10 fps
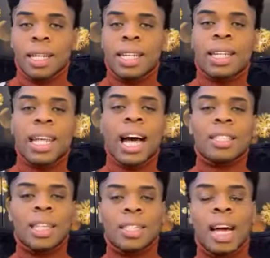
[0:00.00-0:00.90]
the
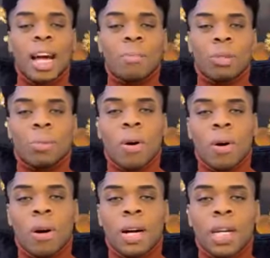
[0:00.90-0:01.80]
thousand times
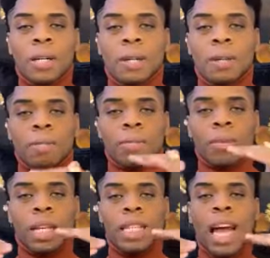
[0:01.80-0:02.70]
more,
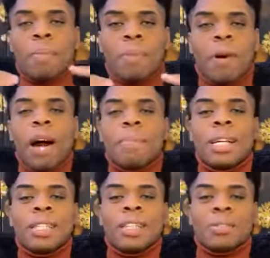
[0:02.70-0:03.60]
that
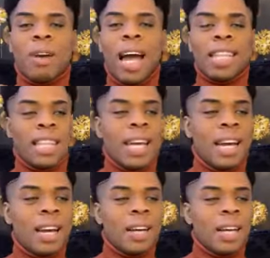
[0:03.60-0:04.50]
promise is right
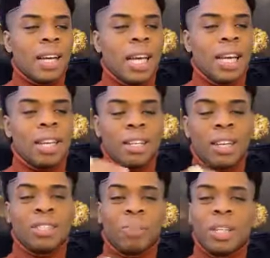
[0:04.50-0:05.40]
there in the
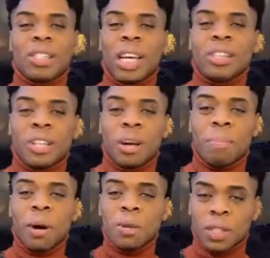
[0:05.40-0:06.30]
dispensation of
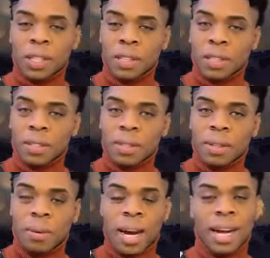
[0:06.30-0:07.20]
Moses.
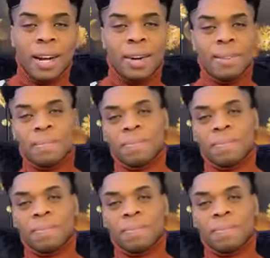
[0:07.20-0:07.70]
Wow.